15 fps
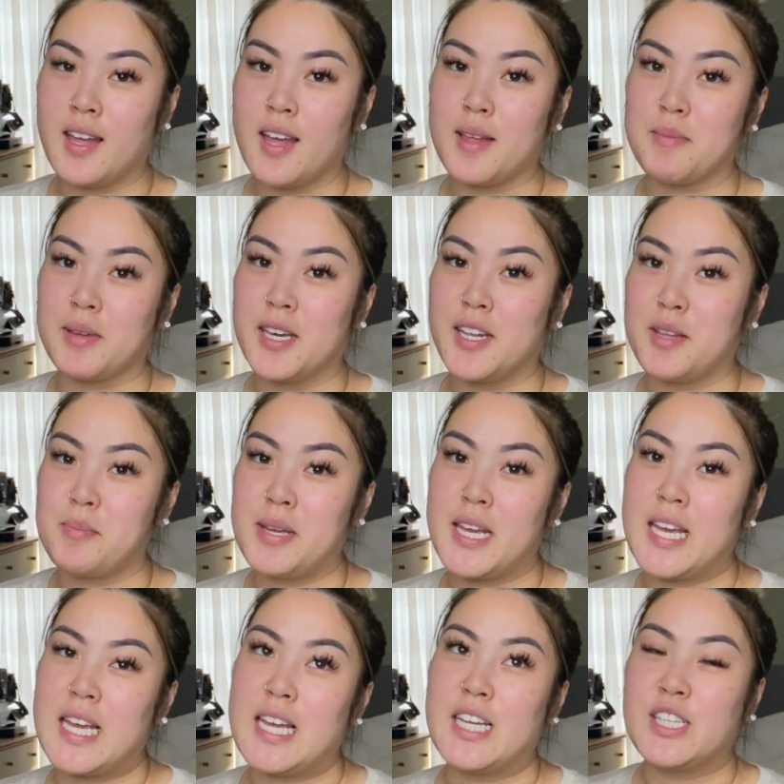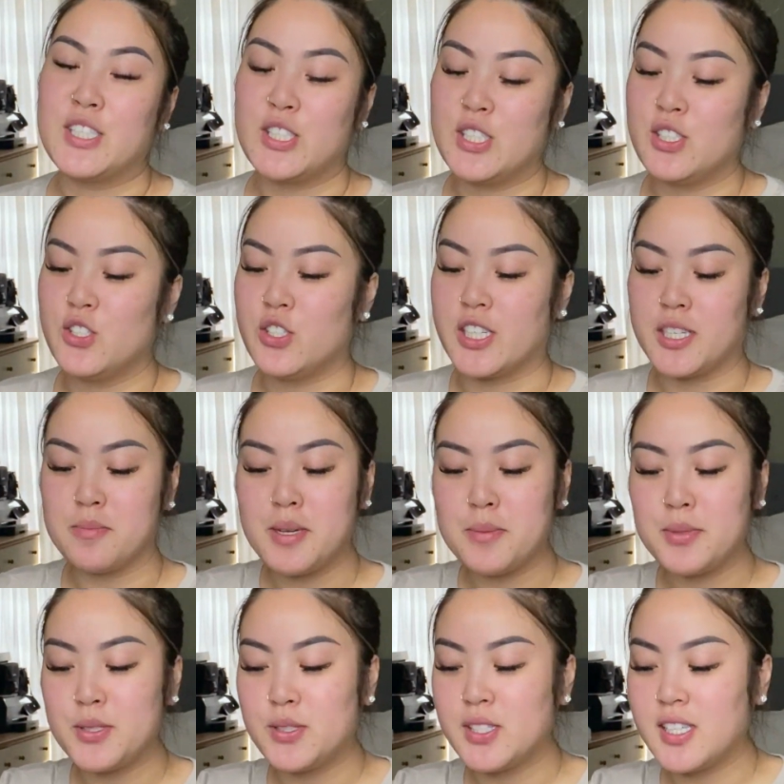I'm gonna be drinking my
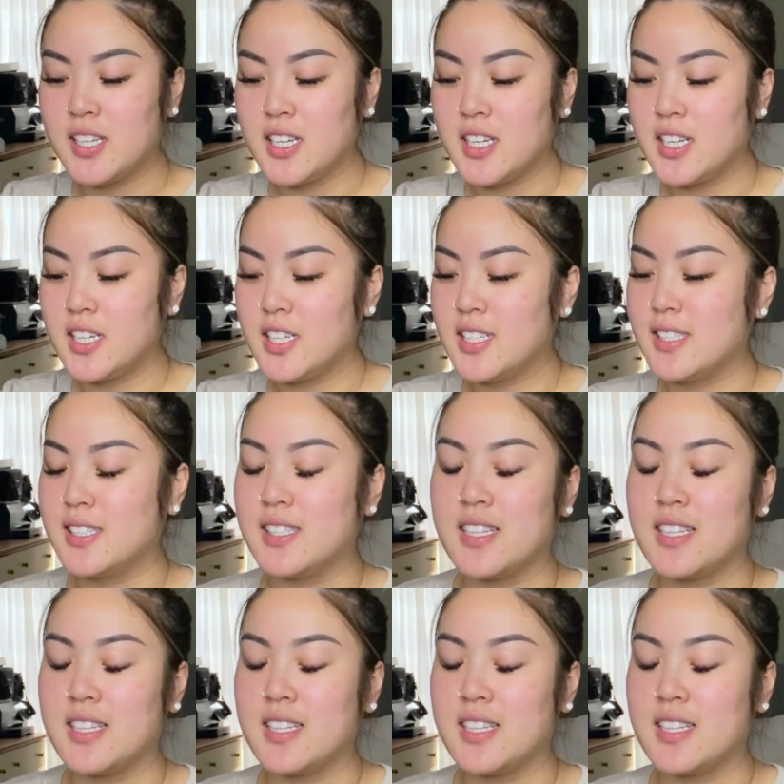protein,